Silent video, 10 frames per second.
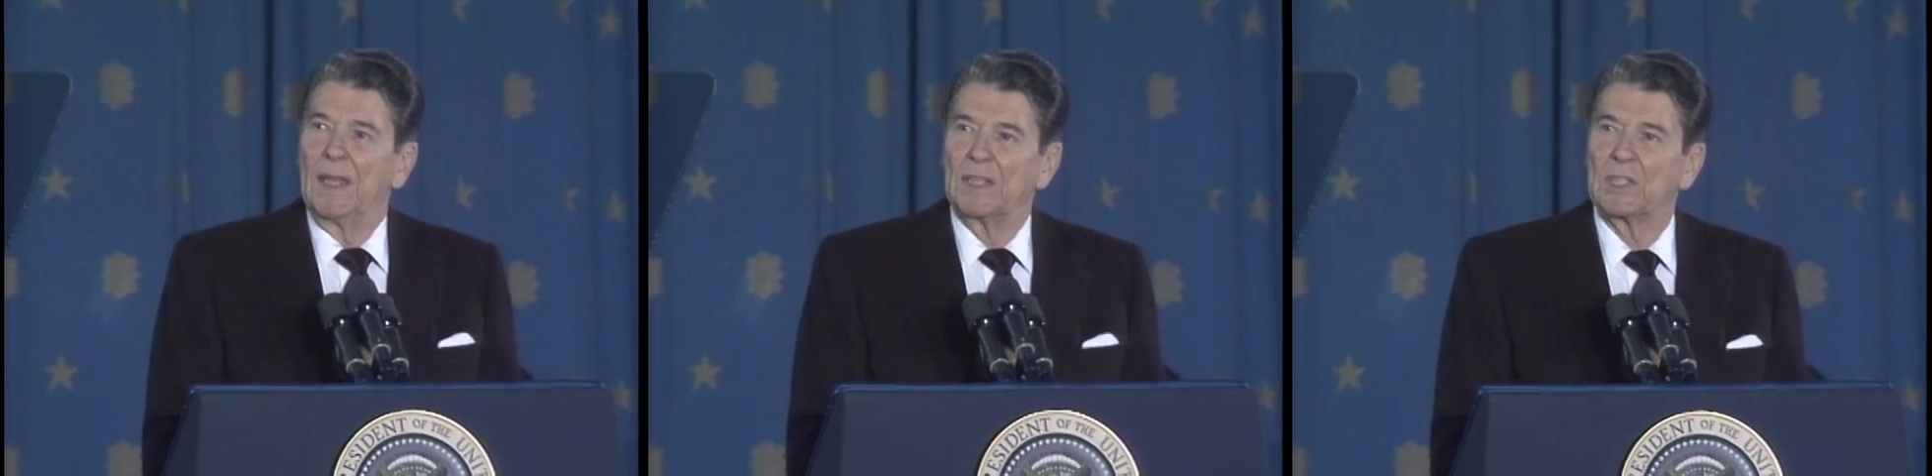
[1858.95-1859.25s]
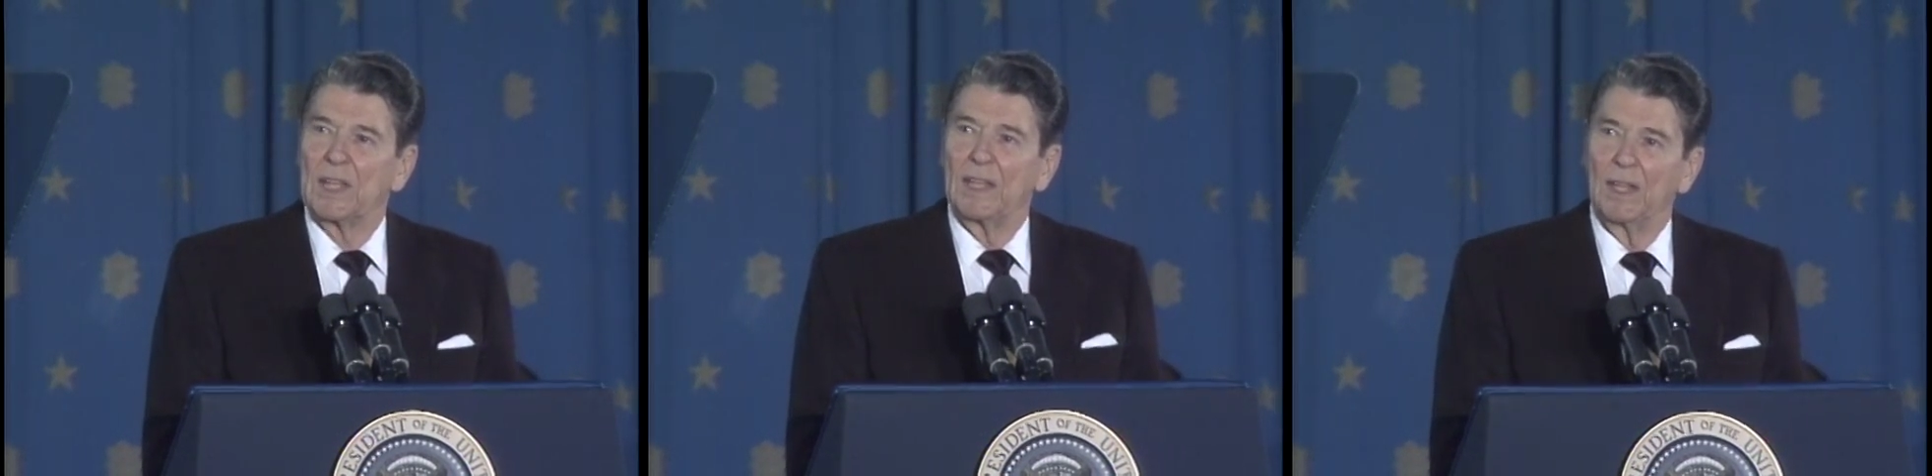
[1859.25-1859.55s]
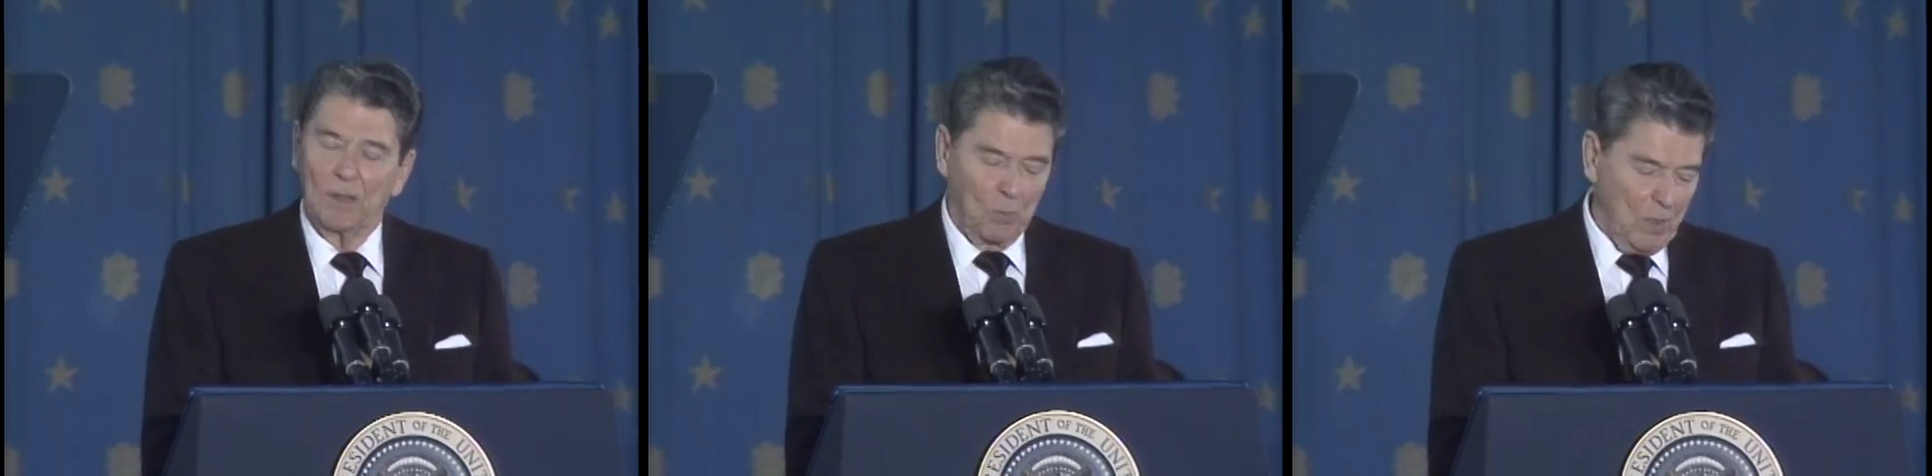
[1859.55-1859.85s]
has said
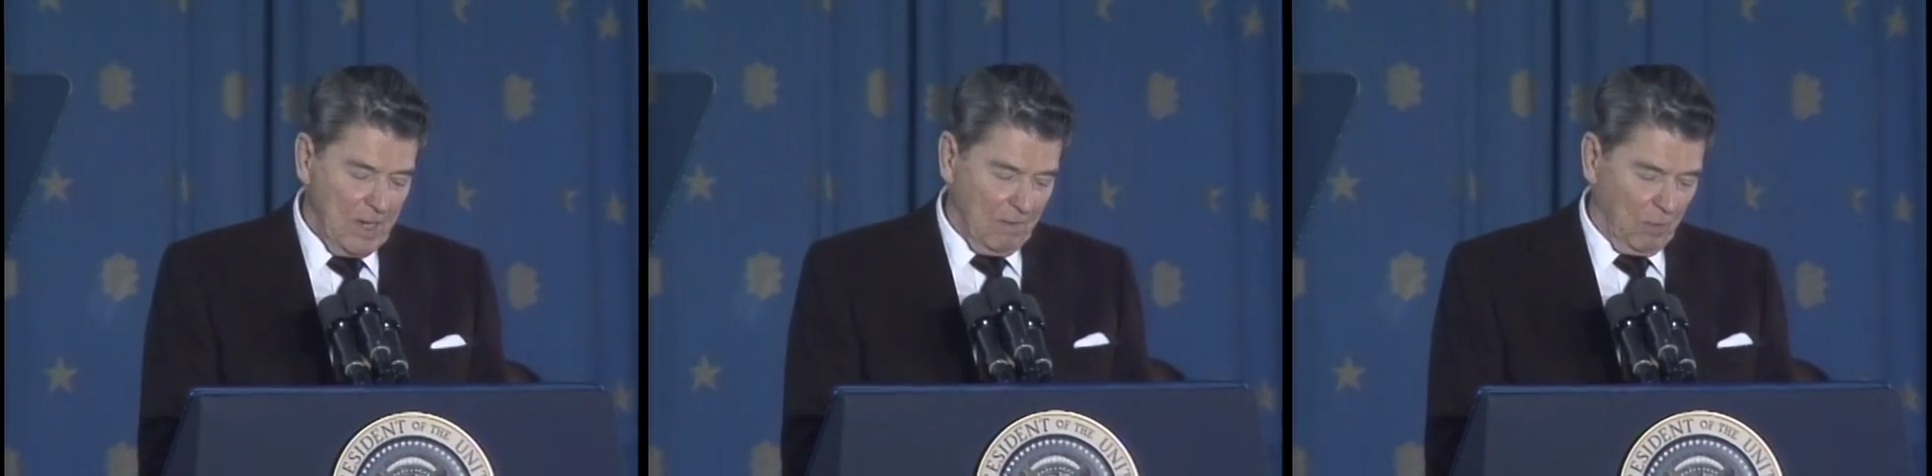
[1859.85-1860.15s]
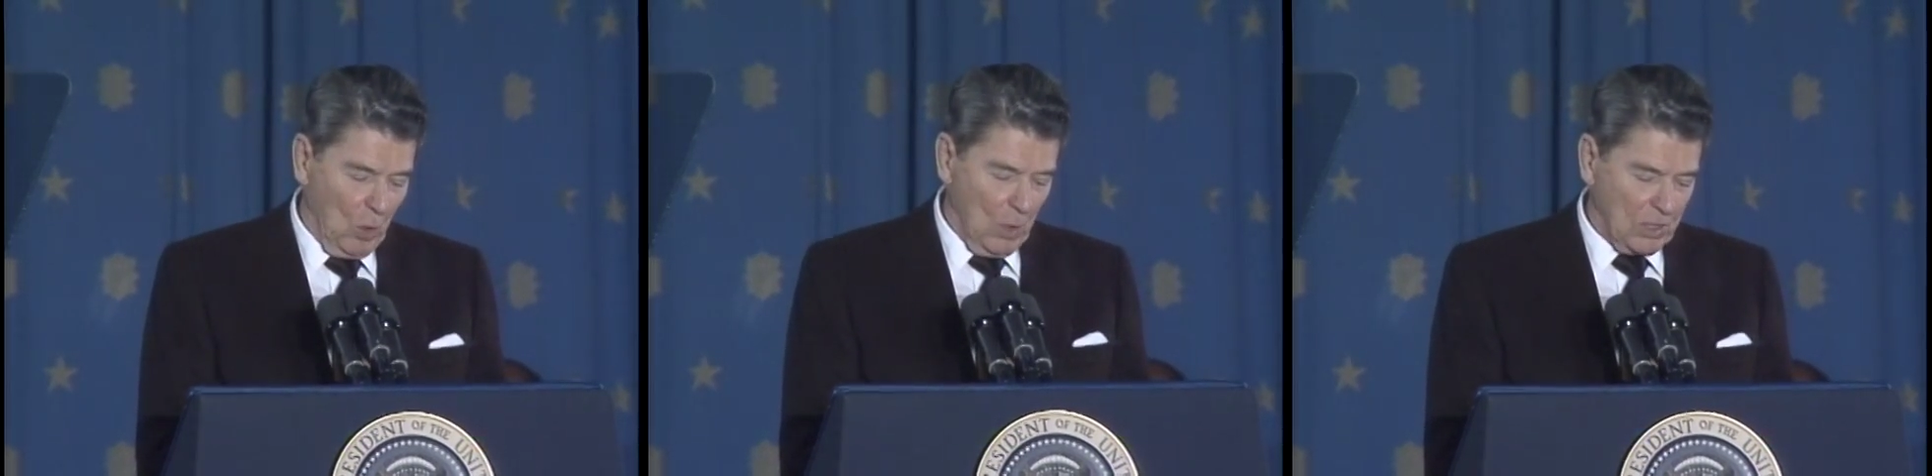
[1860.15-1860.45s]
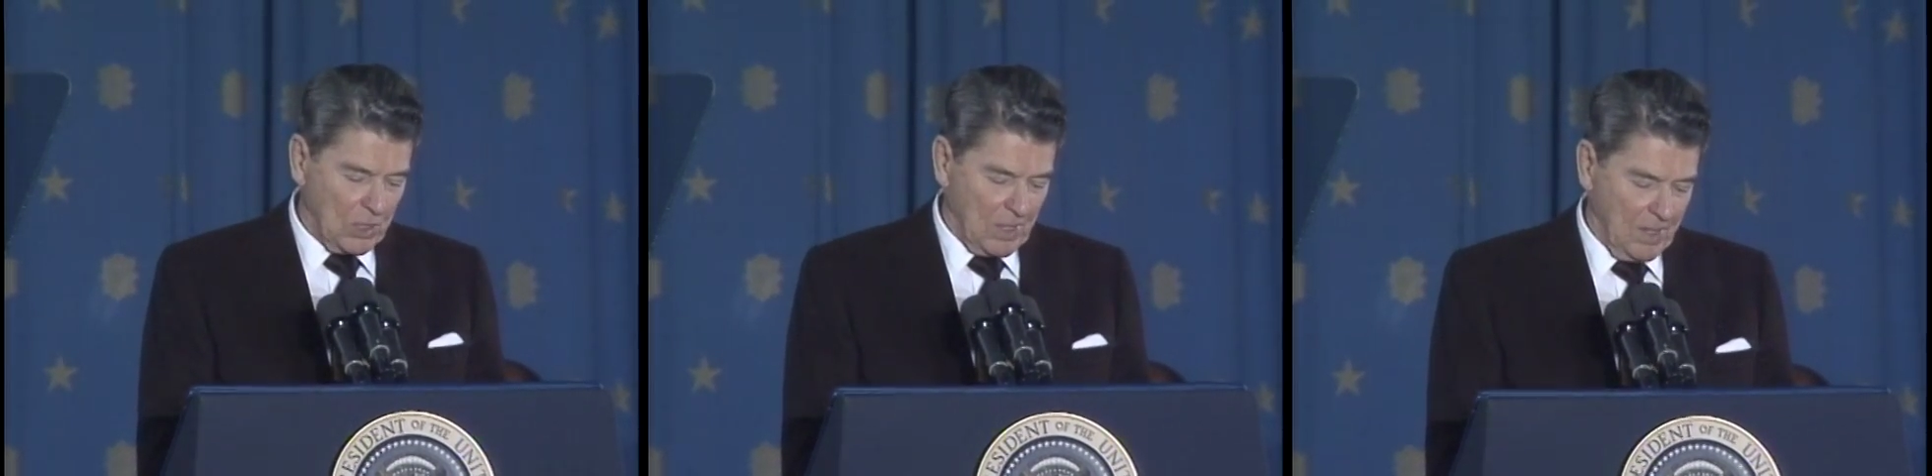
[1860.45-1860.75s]
that we have
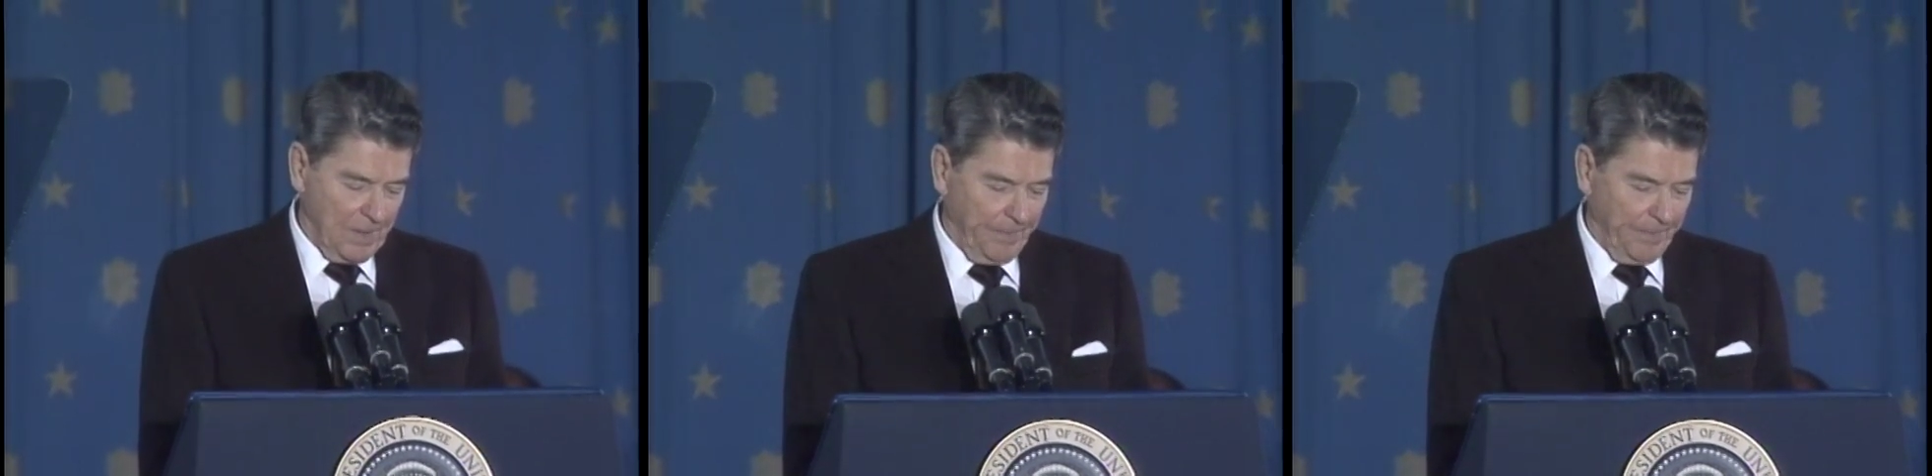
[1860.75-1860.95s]
launched